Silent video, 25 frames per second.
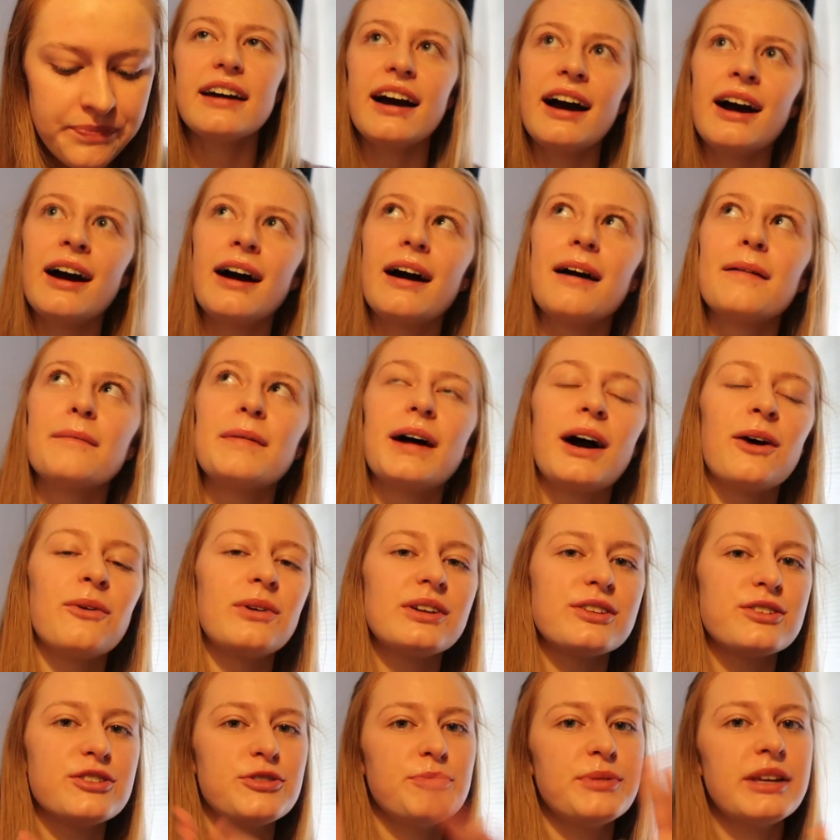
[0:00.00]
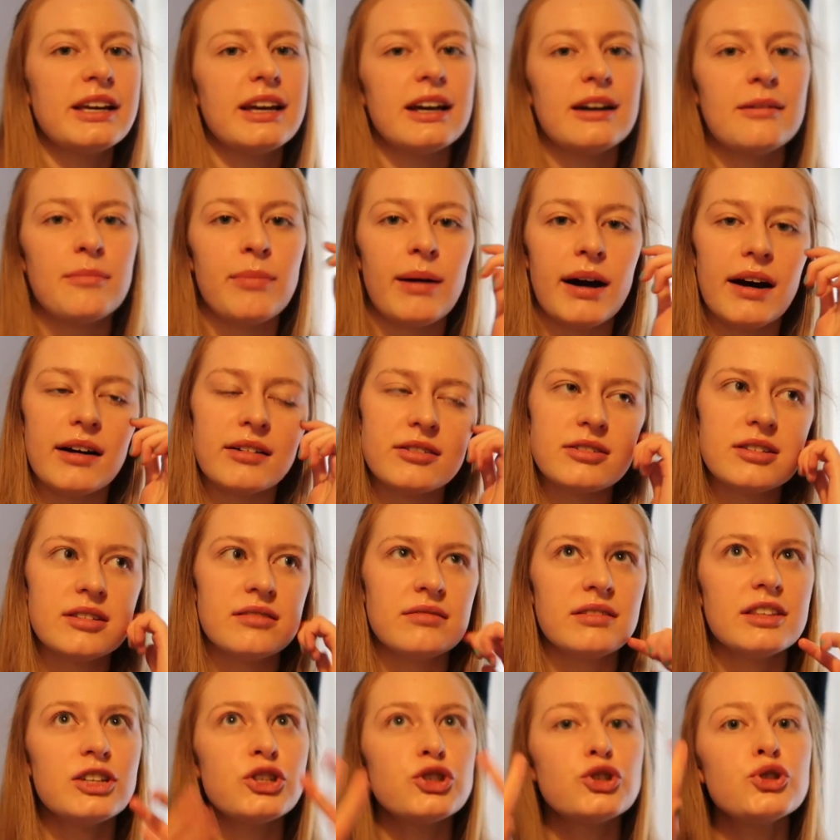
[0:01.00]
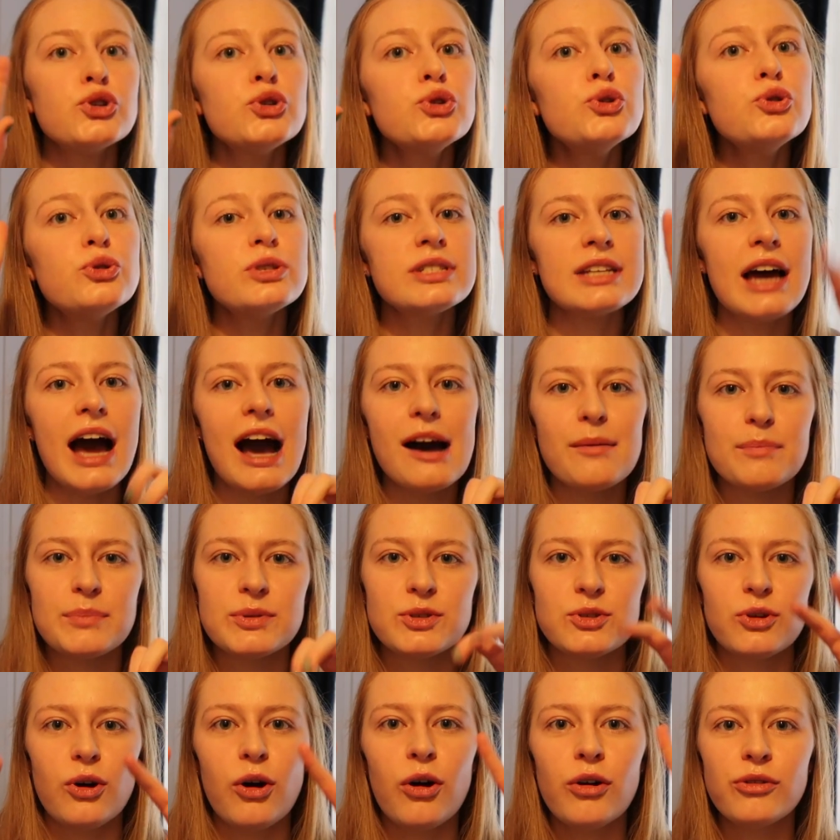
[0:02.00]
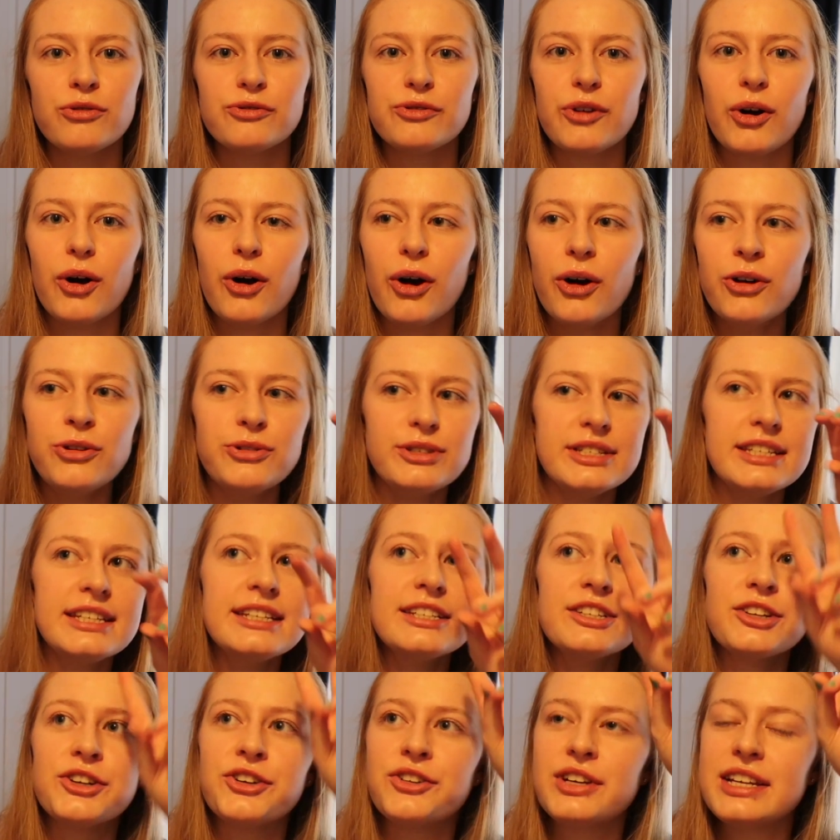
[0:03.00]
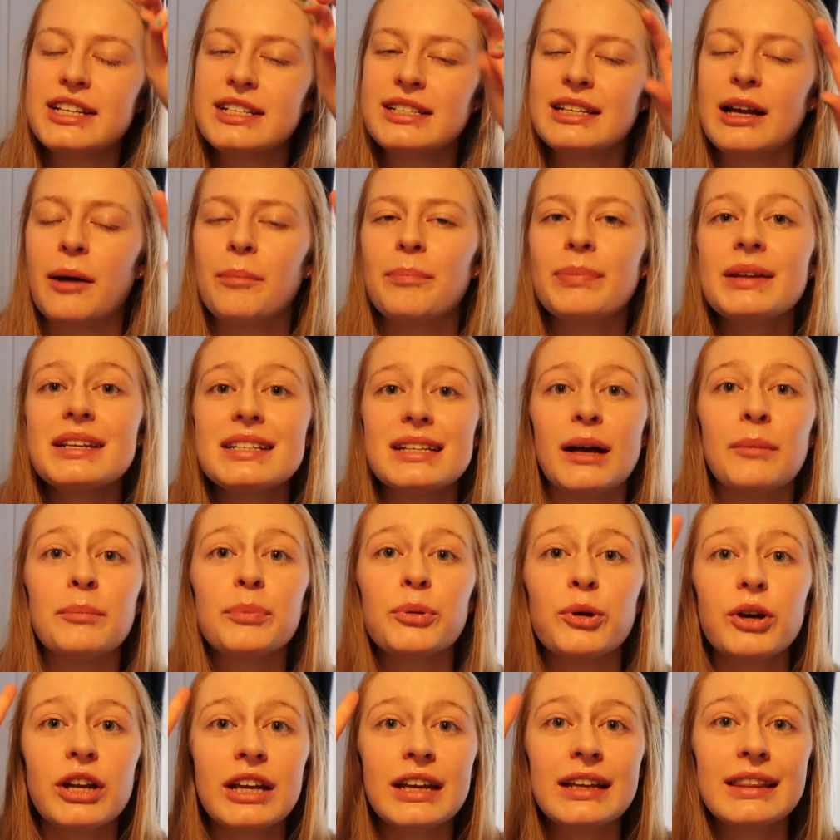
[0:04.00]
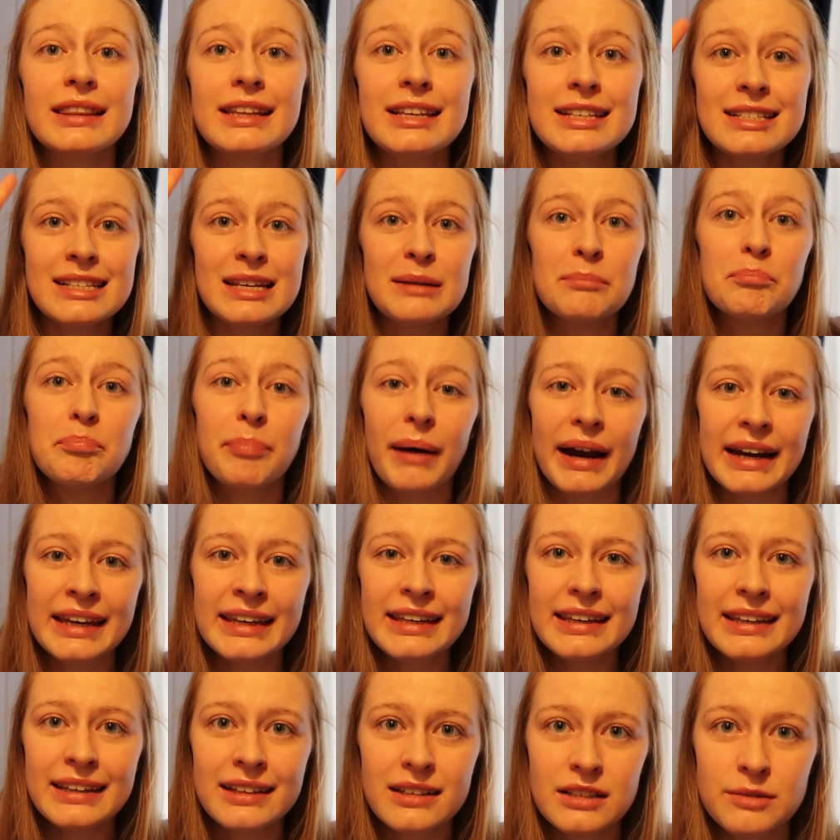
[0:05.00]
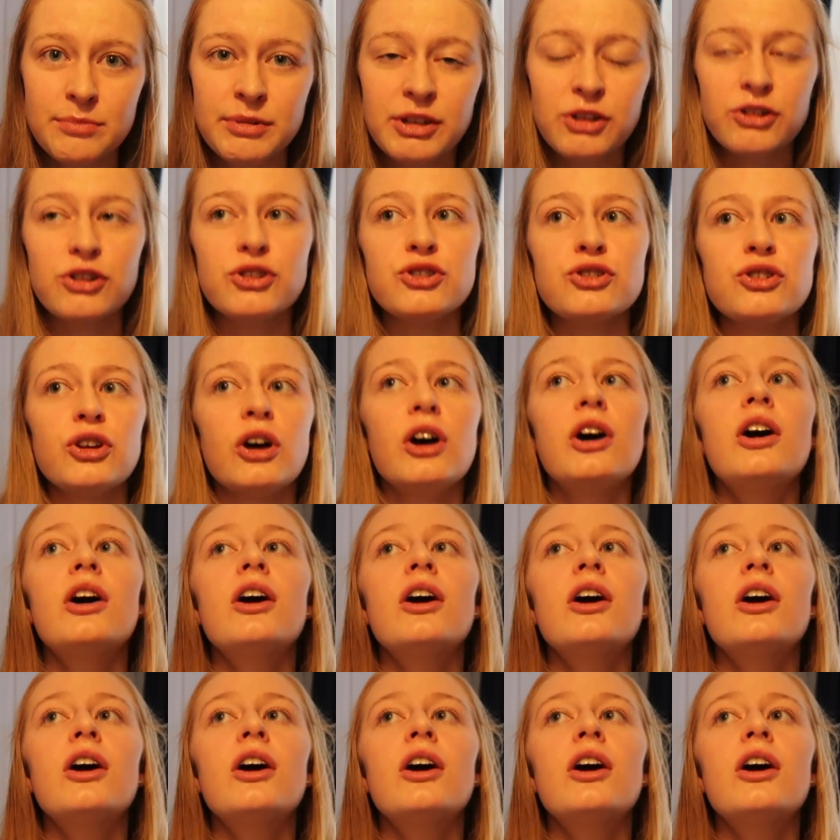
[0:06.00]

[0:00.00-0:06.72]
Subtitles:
I want to speak about the 2 types of OT degrees. Now please, I'm putting these in bunny ears because